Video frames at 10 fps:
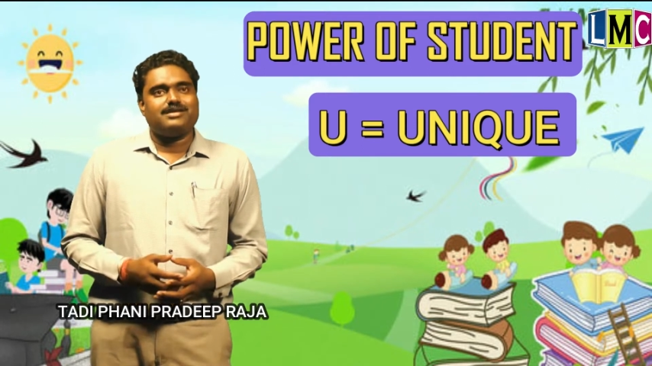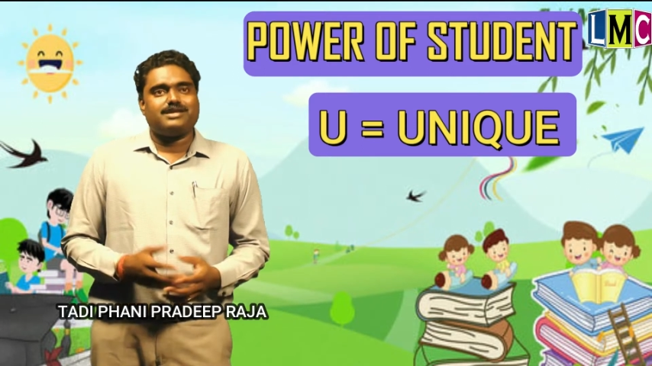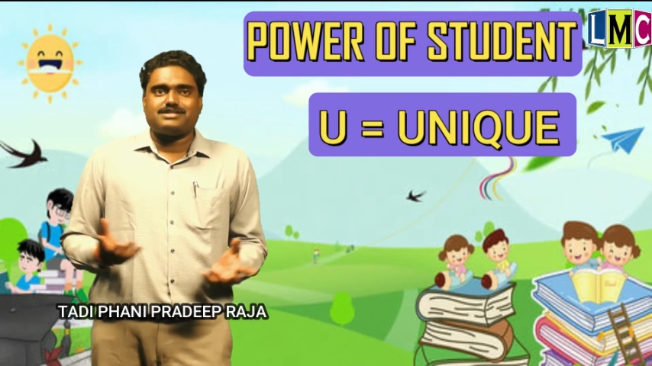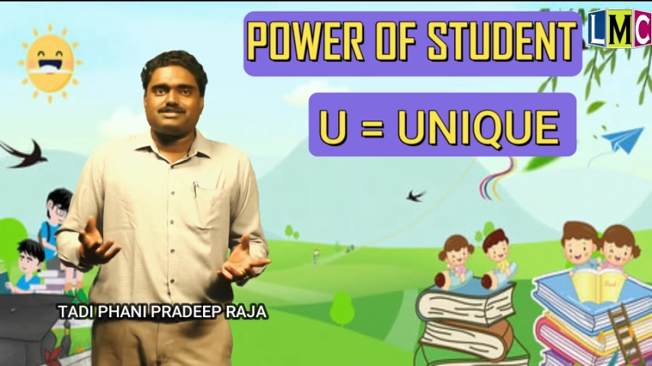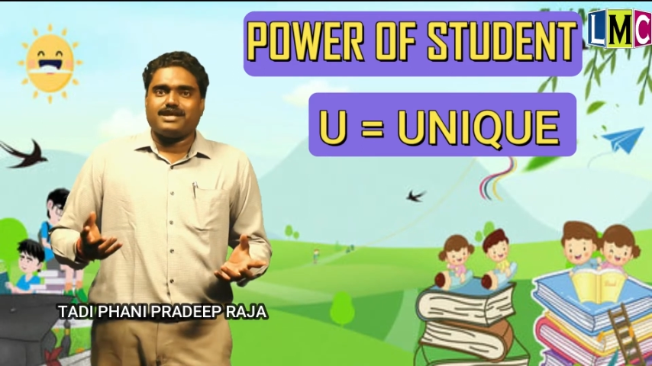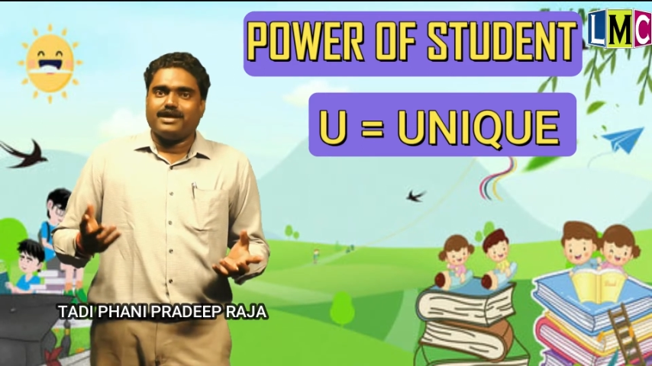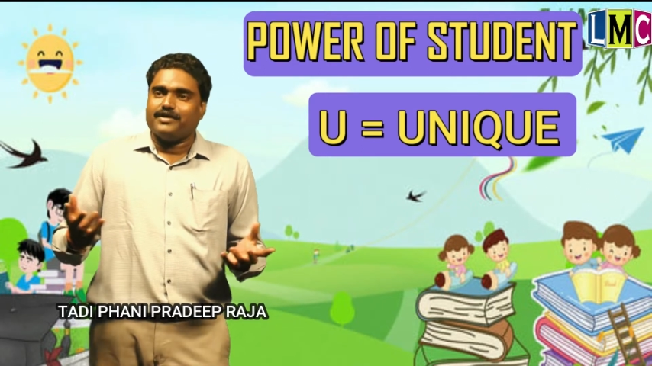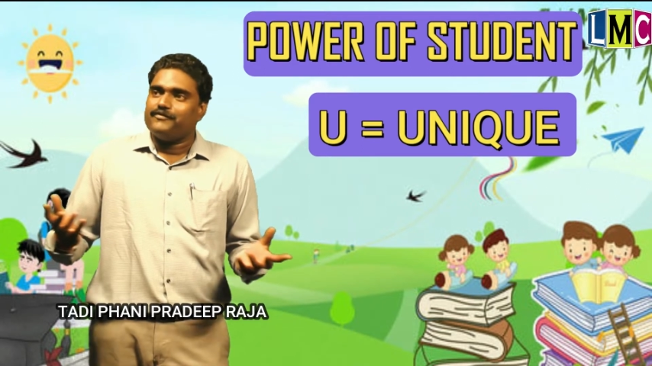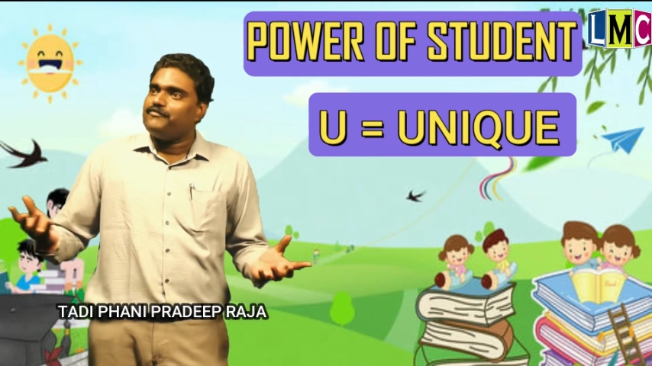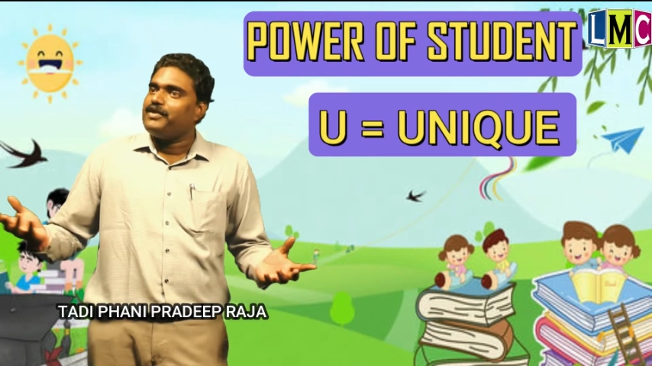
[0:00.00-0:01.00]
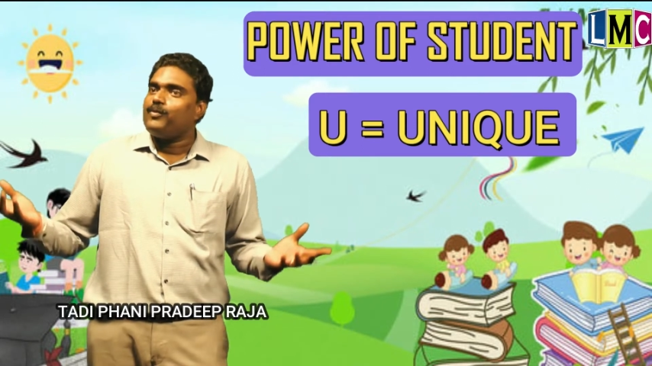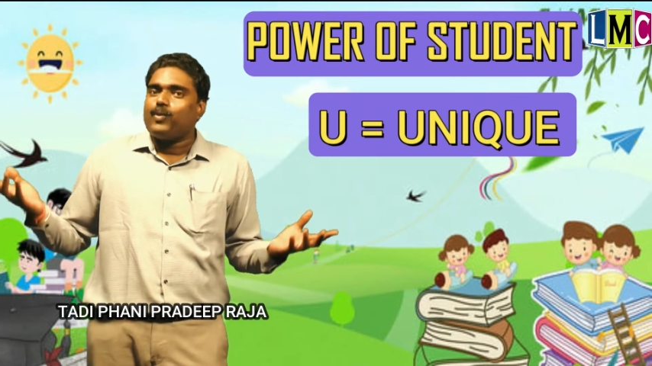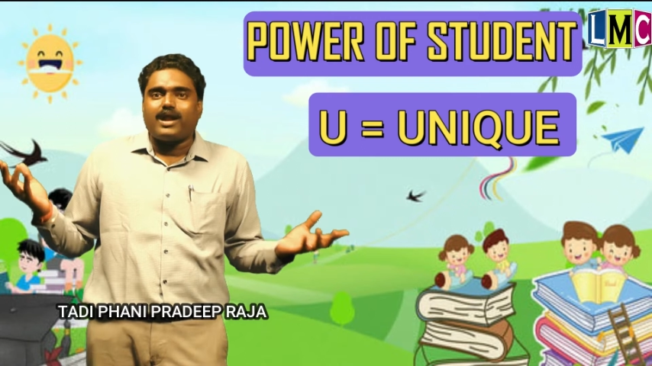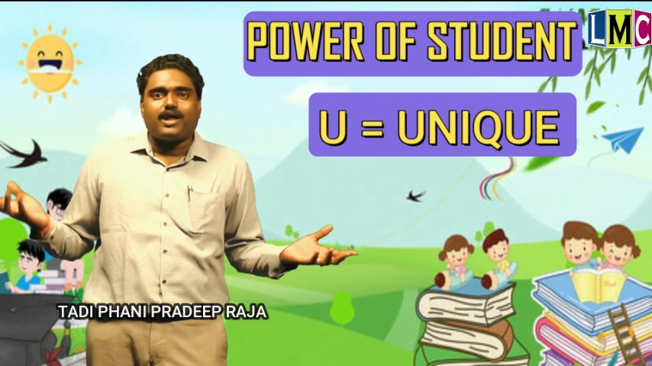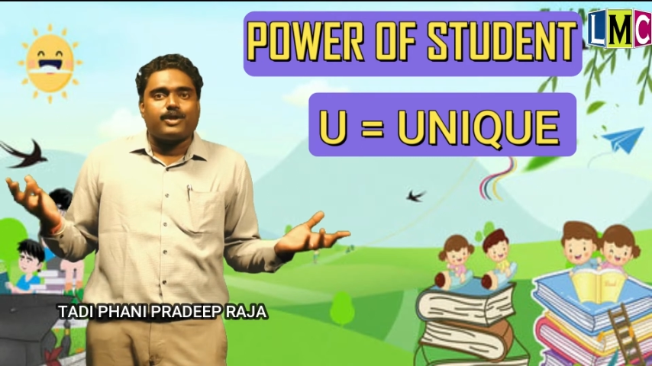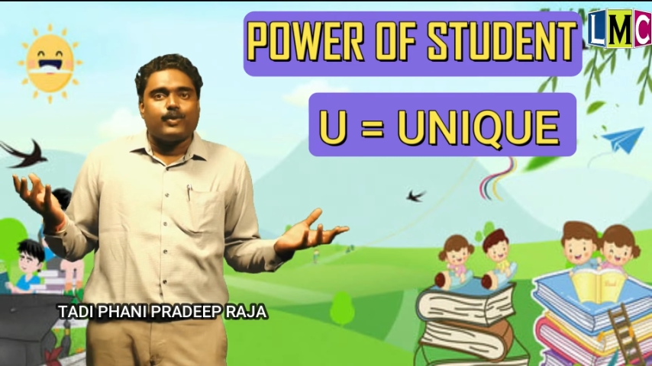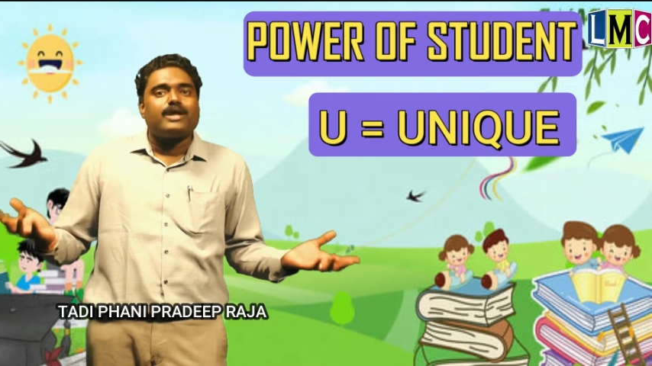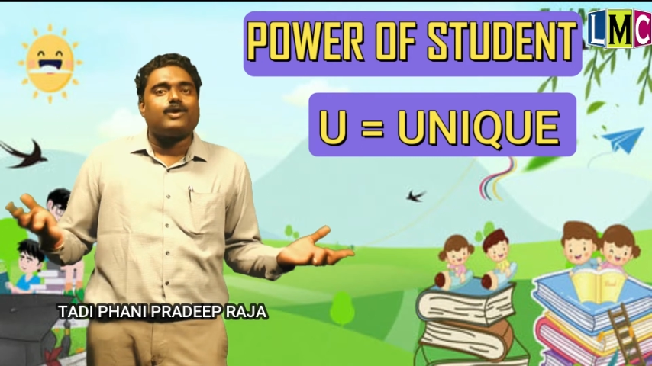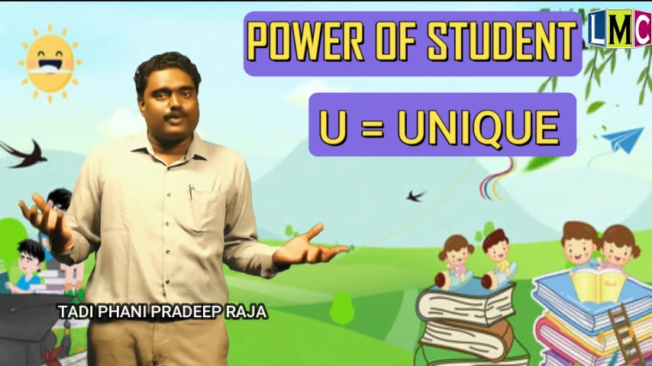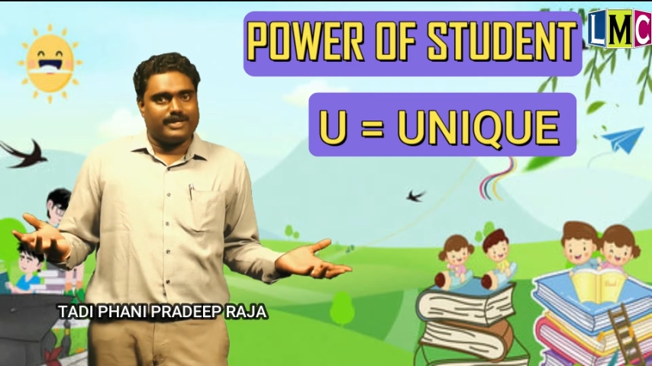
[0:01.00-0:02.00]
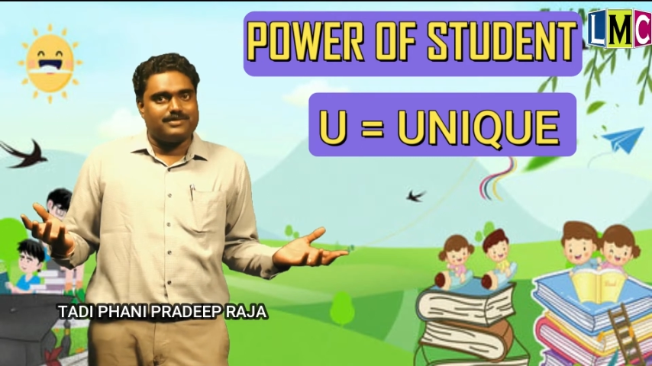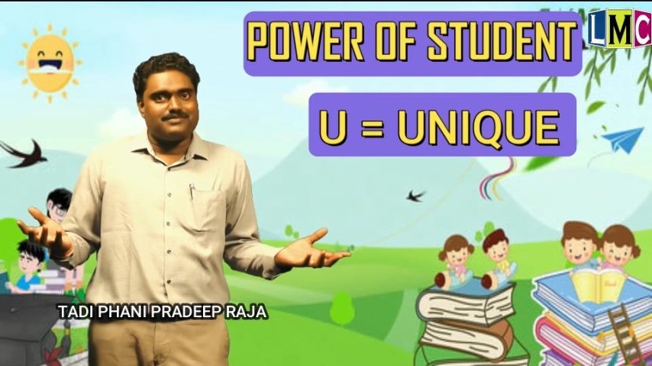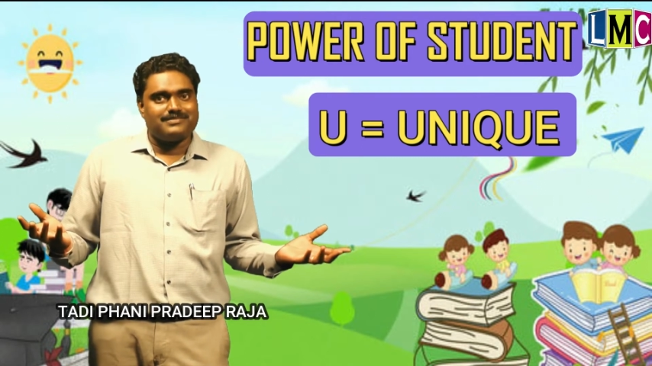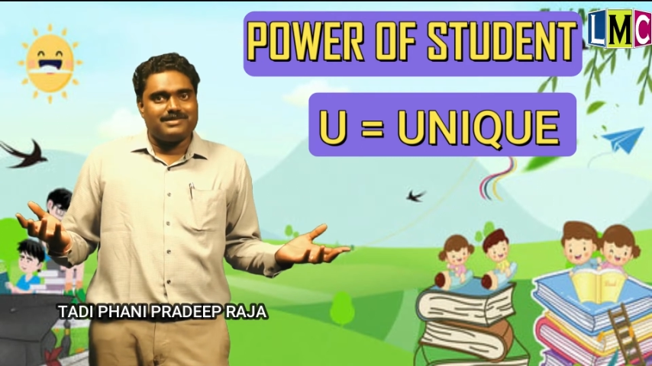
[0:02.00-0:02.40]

Yes, everyone are unique over here.